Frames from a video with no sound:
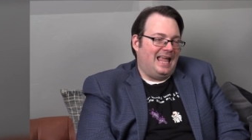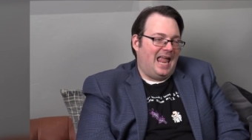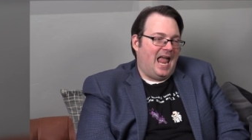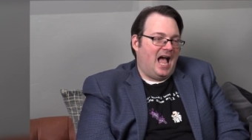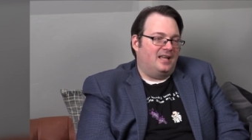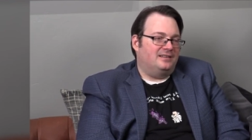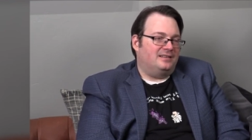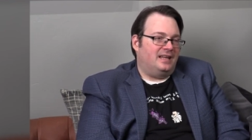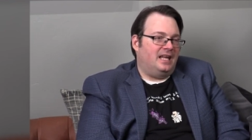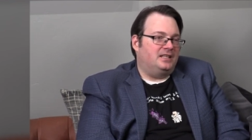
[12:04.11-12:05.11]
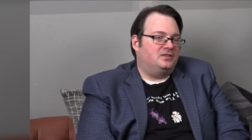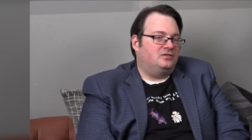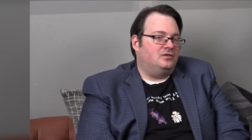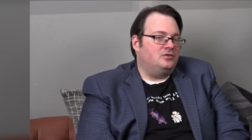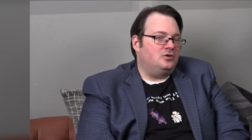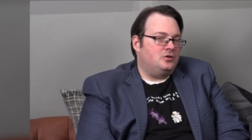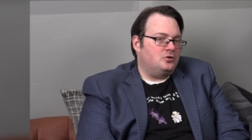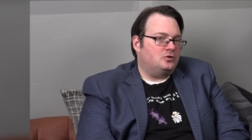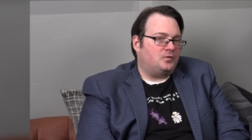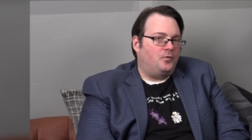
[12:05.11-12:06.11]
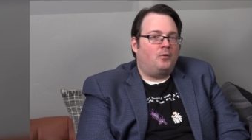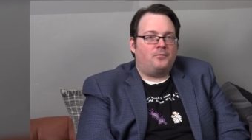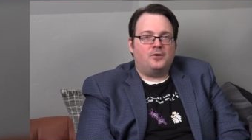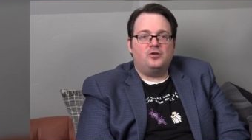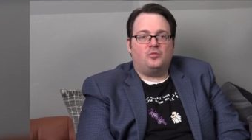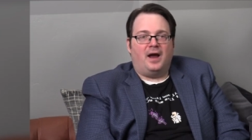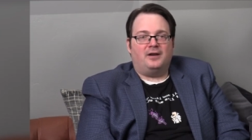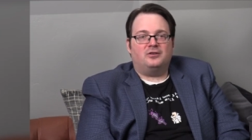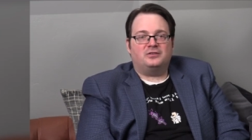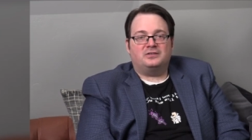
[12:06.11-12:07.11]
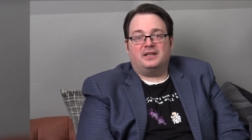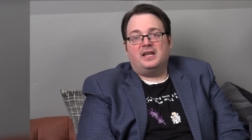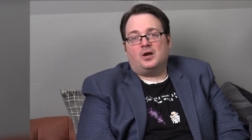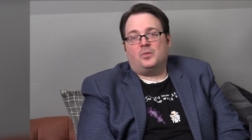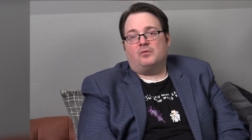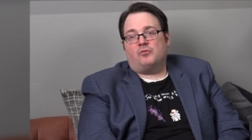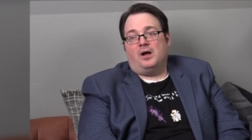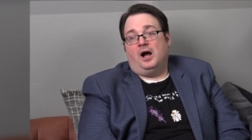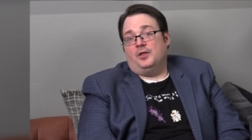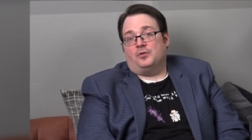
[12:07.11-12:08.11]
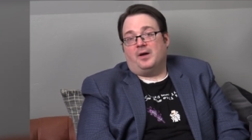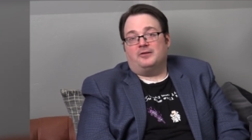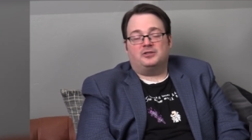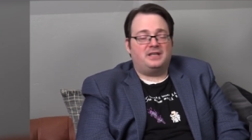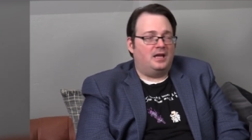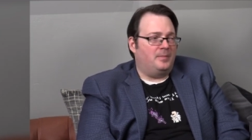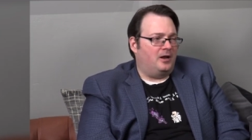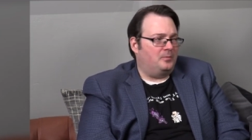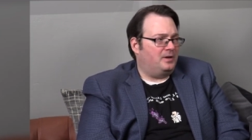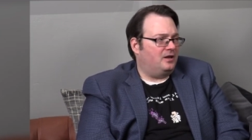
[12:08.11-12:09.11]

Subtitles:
and it's useful for new writers to hear what other writers say about it,